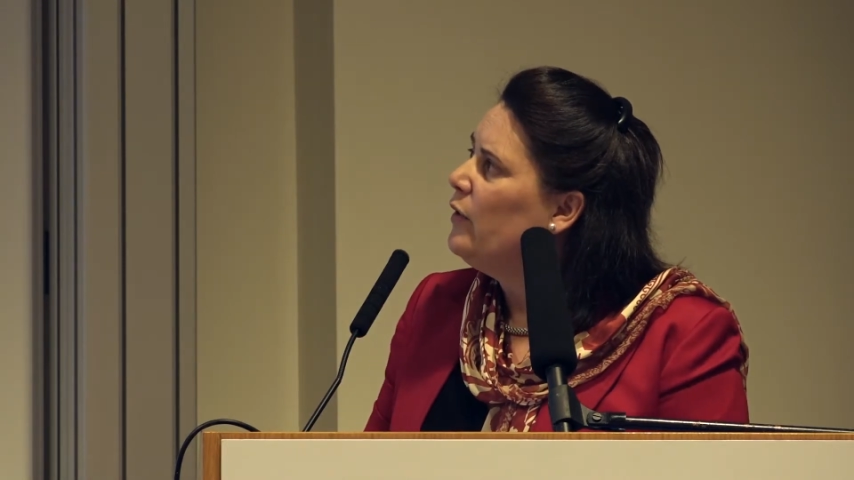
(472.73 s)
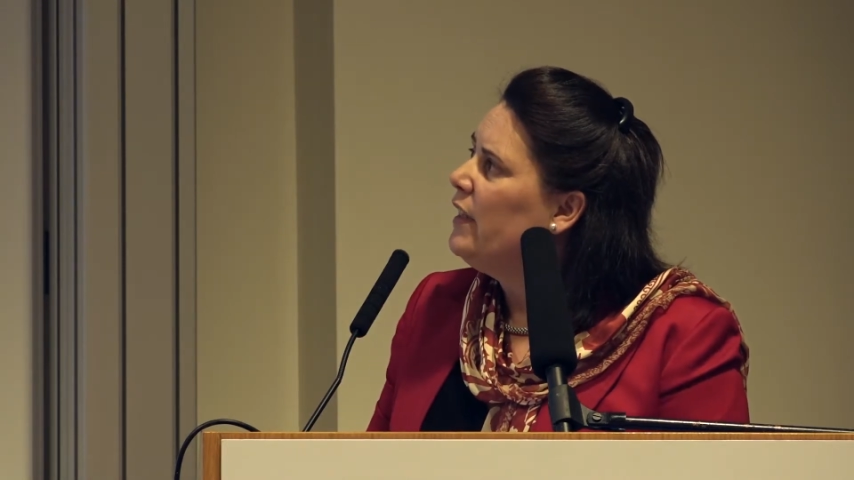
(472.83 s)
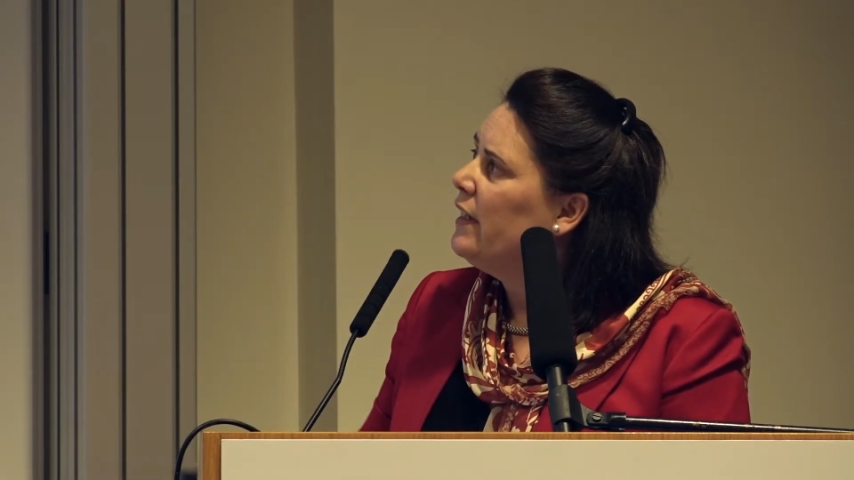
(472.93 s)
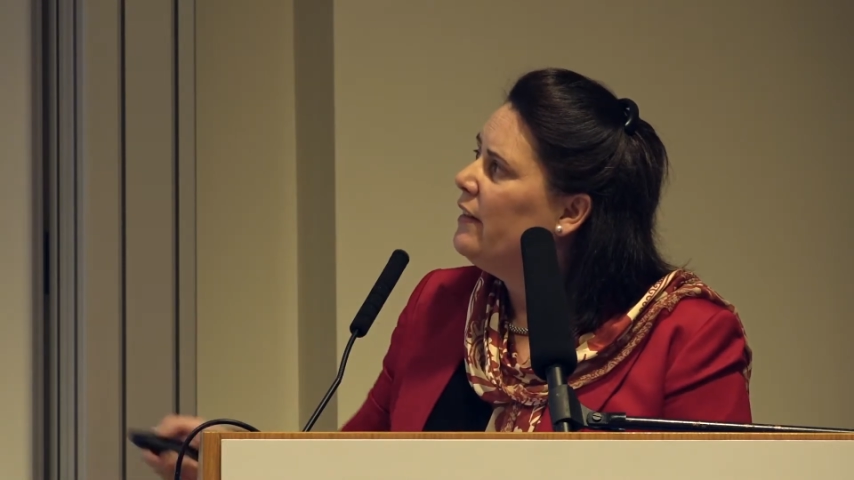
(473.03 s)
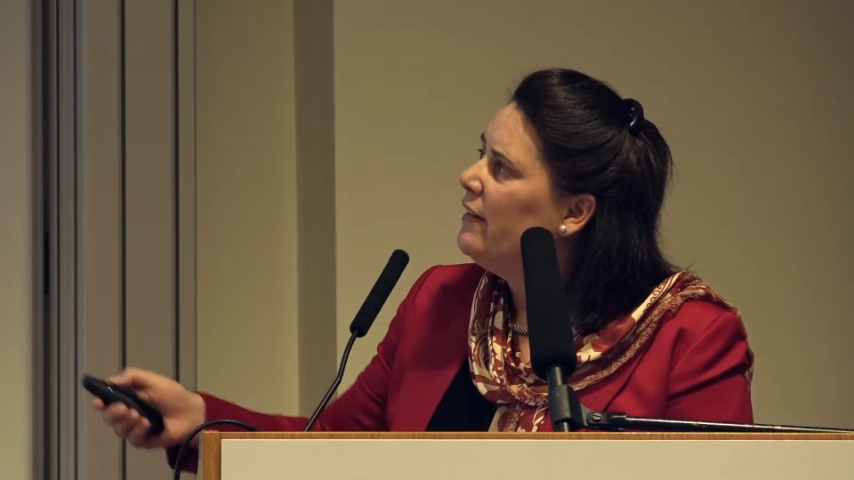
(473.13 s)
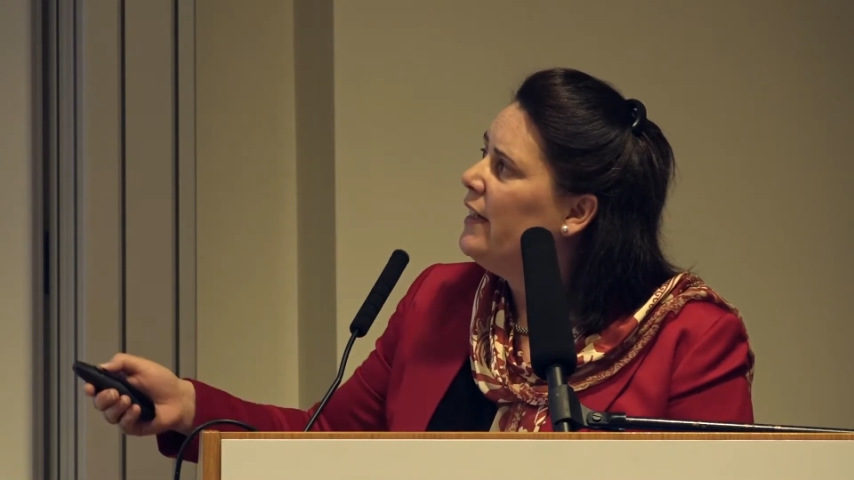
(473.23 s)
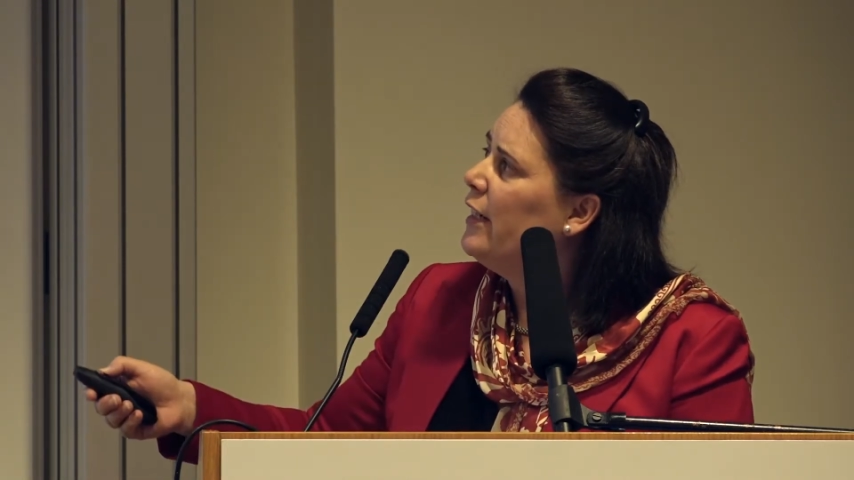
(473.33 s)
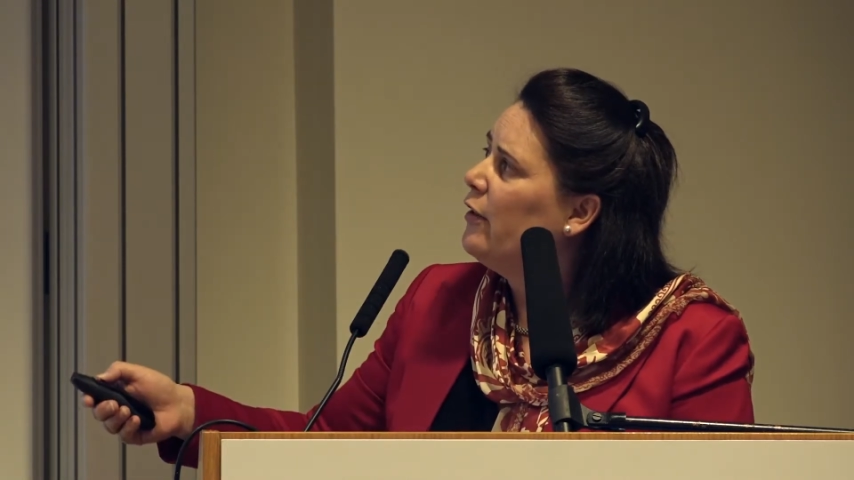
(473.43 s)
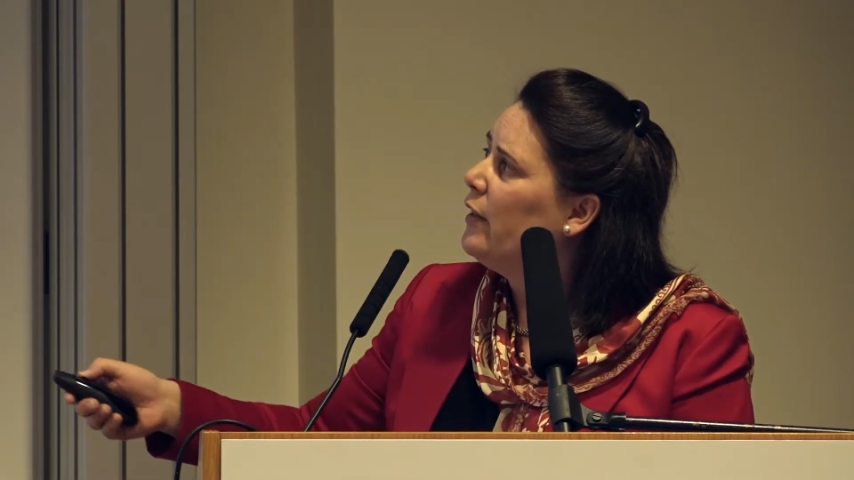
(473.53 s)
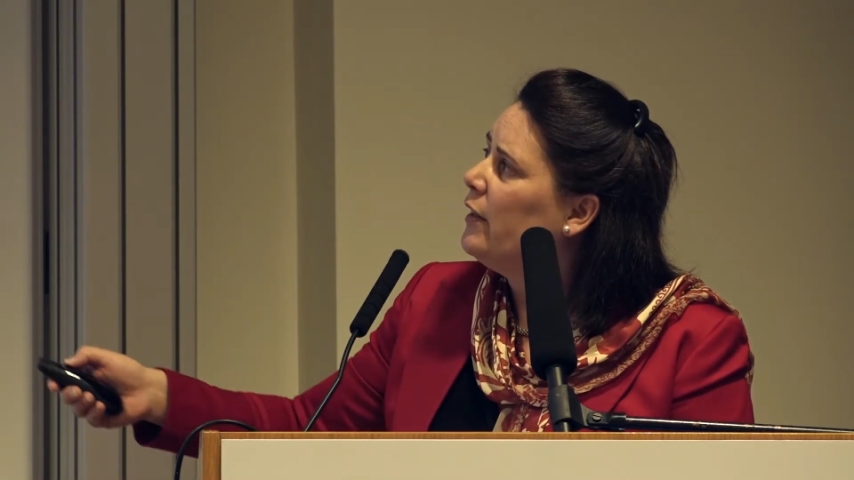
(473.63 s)
you can see
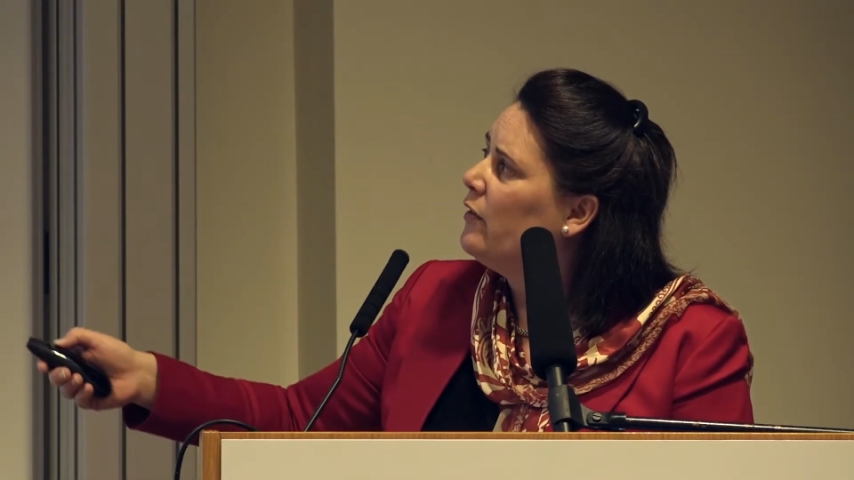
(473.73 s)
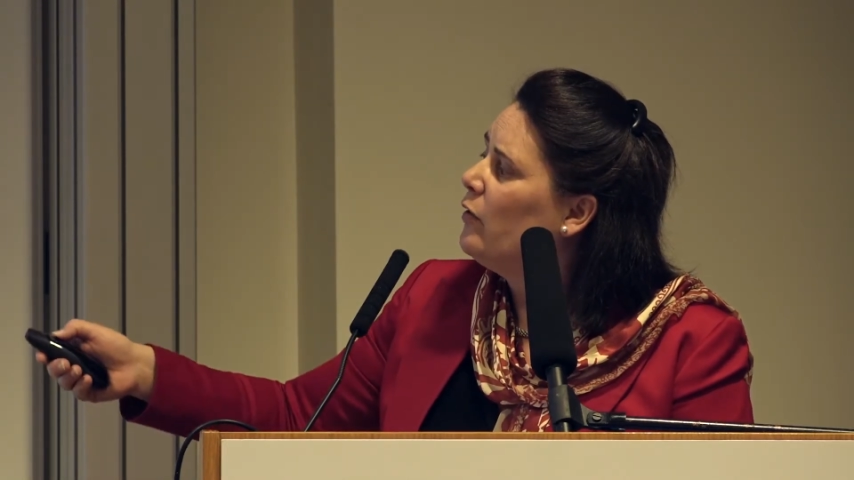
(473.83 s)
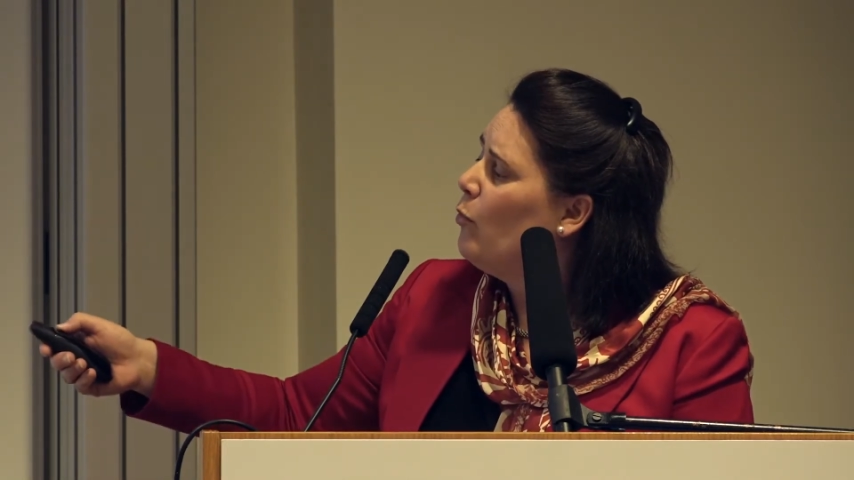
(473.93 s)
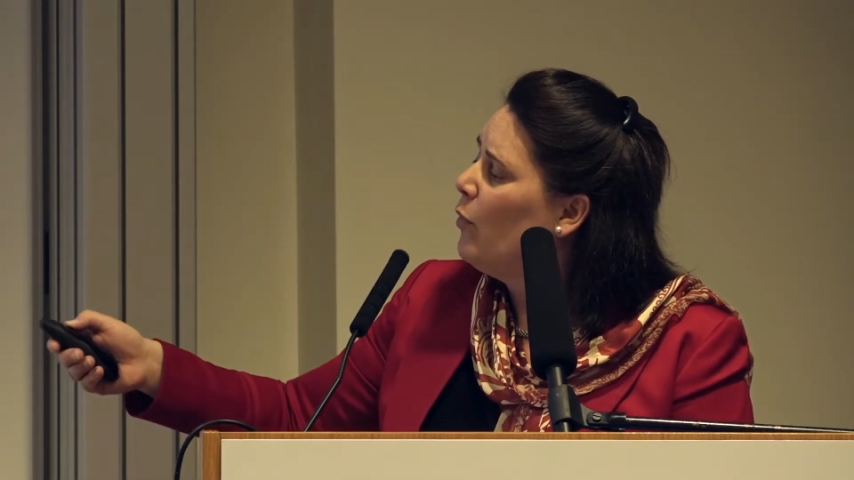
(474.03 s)
here in some